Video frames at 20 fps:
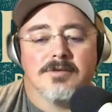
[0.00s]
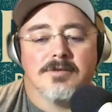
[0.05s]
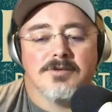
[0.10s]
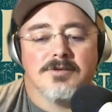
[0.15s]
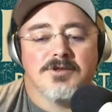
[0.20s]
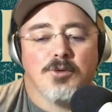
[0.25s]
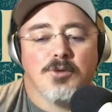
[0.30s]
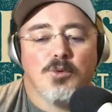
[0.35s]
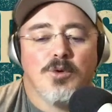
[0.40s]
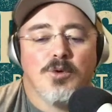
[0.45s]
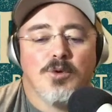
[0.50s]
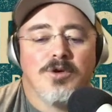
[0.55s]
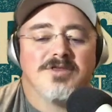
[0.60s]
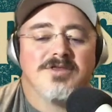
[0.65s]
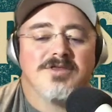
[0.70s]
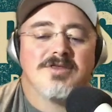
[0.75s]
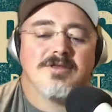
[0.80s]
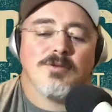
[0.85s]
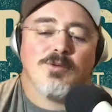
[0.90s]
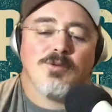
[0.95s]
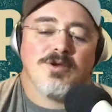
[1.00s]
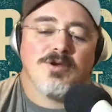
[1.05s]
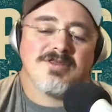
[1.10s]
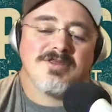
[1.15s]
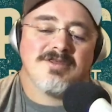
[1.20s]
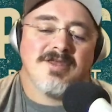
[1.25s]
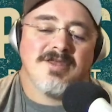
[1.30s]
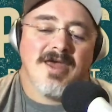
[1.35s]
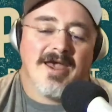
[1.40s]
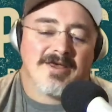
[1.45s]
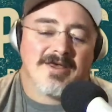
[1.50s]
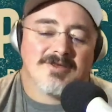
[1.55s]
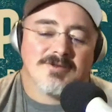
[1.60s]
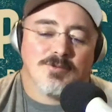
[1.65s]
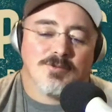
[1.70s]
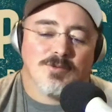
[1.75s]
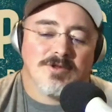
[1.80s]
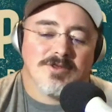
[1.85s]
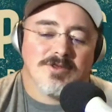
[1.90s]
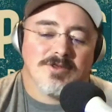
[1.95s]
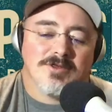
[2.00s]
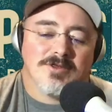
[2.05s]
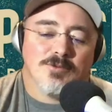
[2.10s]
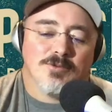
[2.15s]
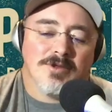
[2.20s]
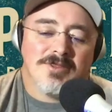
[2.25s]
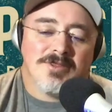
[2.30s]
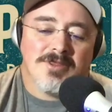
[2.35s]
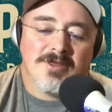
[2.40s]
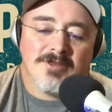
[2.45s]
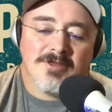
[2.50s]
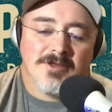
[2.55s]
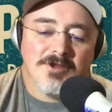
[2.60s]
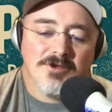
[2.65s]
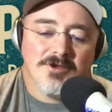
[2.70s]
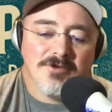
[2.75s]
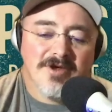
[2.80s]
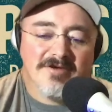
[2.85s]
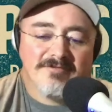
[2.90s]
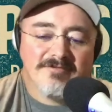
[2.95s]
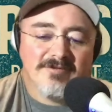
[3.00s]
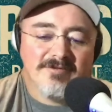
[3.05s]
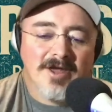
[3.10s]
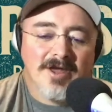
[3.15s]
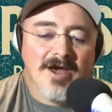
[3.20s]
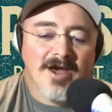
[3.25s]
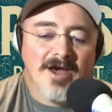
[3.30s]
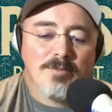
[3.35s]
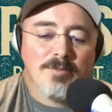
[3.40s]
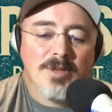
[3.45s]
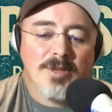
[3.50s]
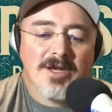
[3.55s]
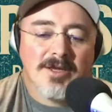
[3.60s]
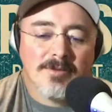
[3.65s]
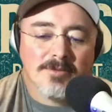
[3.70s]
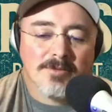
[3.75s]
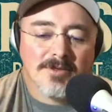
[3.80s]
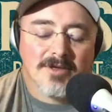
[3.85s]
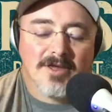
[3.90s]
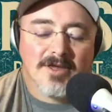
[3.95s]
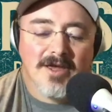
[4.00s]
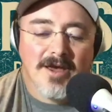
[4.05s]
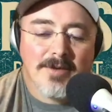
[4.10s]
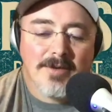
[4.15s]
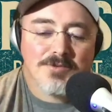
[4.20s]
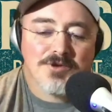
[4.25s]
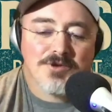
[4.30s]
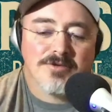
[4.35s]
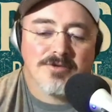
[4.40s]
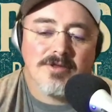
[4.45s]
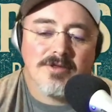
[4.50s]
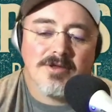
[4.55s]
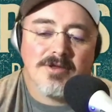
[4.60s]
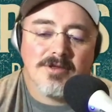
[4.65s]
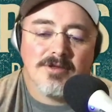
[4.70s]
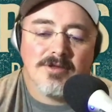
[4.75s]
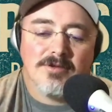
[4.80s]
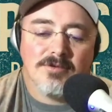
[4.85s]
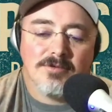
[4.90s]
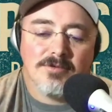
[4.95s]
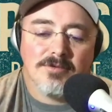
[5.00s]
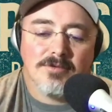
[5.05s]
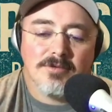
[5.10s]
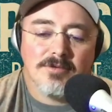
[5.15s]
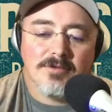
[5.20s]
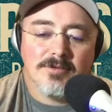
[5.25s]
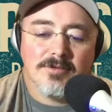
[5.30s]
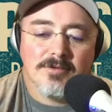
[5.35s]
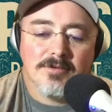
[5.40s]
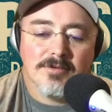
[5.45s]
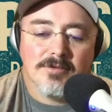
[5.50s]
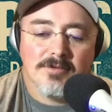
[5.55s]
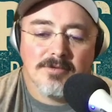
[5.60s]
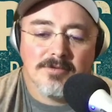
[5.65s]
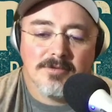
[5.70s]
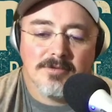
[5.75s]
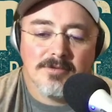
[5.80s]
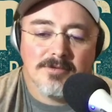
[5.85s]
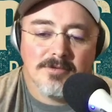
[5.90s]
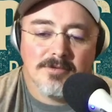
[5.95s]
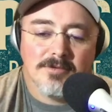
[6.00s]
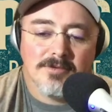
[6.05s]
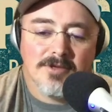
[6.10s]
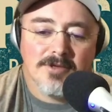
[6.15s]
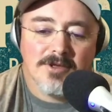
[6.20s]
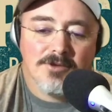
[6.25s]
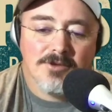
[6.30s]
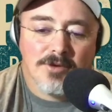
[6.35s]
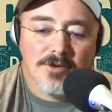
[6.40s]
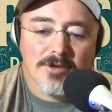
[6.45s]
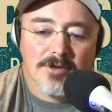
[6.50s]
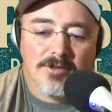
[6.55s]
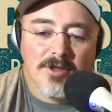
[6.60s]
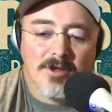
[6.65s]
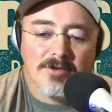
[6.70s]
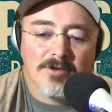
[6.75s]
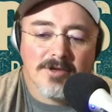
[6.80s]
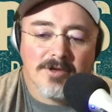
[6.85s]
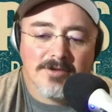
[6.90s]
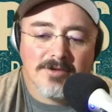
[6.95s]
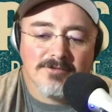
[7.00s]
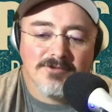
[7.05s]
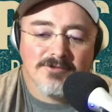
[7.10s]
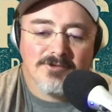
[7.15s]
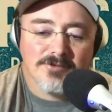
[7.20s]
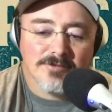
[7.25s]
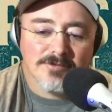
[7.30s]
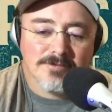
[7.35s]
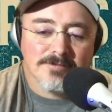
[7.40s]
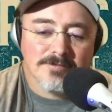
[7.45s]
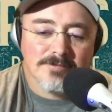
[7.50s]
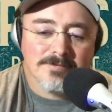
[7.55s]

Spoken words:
So what's next? What's the one thing that you have not been able to capture that you are longing to?